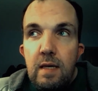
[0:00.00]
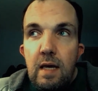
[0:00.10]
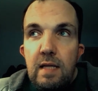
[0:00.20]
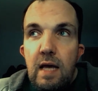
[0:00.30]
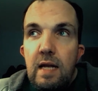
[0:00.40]

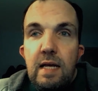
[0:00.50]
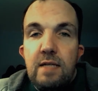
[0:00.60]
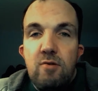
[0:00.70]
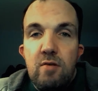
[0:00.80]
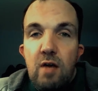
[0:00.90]
And that
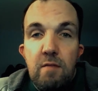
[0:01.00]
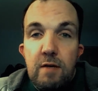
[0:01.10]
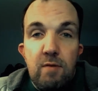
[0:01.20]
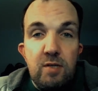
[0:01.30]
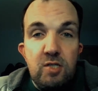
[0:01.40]
answered a lot of my
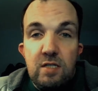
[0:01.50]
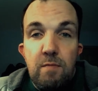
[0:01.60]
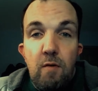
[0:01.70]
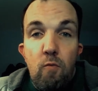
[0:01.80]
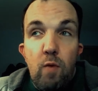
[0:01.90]
questions
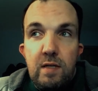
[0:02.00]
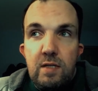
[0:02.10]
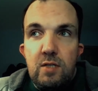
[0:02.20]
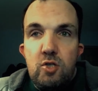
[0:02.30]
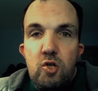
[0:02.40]
about what
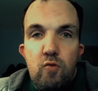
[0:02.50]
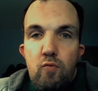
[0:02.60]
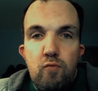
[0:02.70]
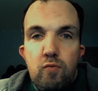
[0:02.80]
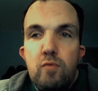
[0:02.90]
to
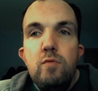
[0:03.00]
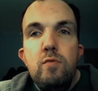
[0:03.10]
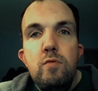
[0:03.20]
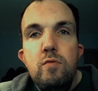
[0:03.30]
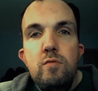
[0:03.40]
do
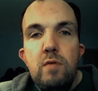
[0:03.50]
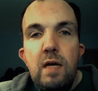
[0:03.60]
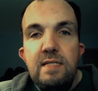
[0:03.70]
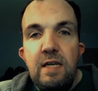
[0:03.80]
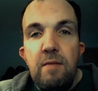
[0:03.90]

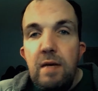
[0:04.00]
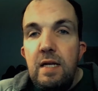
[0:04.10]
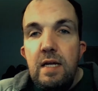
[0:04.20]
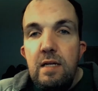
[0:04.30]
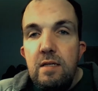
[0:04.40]
as a
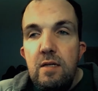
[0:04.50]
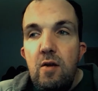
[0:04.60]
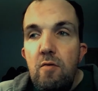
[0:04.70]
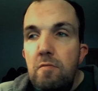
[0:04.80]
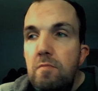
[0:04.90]
comedian, you
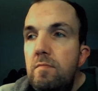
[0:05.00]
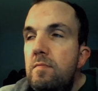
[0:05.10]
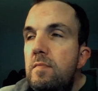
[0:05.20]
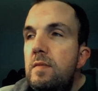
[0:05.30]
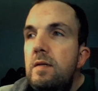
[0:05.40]
know,
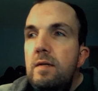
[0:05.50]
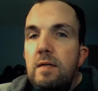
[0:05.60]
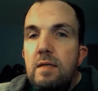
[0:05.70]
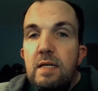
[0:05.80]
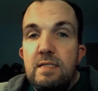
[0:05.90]

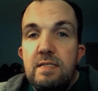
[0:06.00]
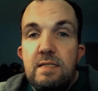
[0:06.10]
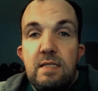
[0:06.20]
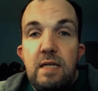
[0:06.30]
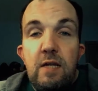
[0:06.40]
because
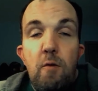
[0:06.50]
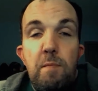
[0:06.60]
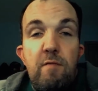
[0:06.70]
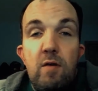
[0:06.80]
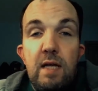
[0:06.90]
it helped
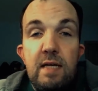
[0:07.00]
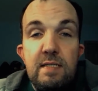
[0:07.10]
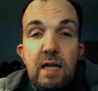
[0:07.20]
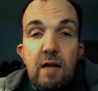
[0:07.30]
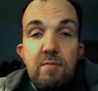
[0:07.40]
me realize
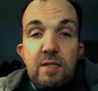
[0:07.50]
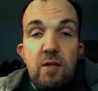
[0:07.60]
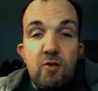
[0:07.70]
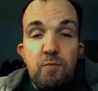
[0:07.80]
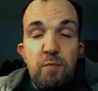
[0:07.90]
that I was an
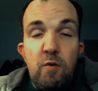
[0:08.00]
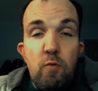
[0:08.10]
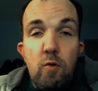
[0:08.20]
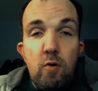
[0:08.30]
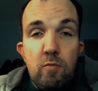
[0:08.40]

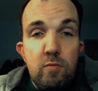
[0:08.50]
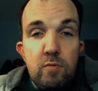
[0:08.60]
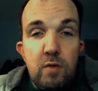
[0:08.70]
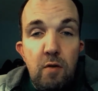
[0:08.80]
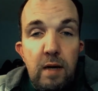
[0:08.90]
entrepreneur.
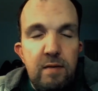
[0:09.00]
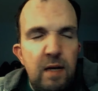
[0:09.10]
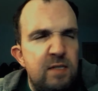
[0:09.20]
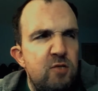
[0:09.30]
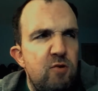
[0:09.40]
You know, I
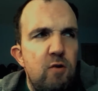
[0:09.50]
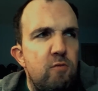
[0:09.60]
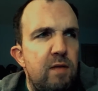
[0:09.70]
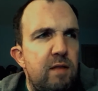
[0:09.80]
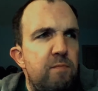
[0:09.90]
struggled
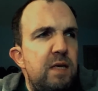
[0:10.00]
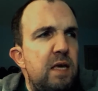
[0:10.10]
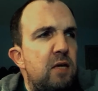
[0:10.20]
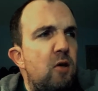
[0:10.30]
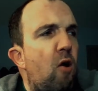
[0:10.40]
with
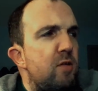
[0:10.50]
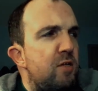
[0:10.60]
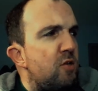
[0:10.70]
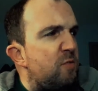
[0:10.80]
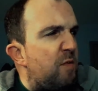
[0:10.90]
being called an
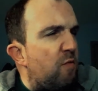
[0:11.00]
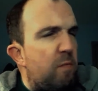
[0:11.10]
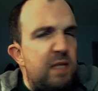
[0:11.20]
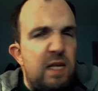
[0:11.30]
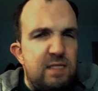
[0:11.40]
entrepreneur,
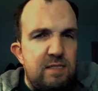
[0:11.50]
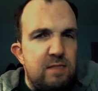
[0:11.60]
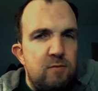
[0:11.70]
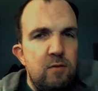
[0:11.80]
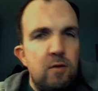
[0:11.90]
but that's
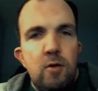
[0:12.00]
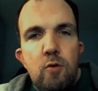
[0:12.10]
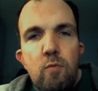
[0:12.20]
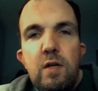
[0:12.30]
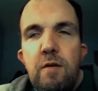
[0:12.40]

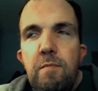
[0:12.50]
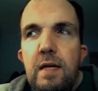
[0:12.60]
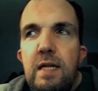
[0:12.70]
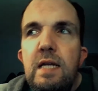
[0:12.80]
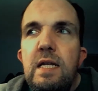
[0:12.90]
what a
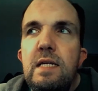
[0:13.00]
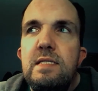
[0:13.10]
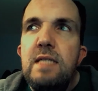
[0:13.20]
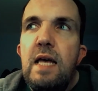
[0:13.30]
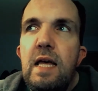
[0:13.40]
comedian
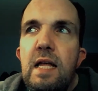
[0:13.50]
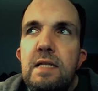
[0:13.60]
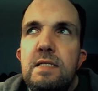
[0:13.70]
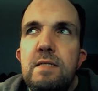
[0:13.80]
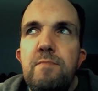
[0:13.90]
is. And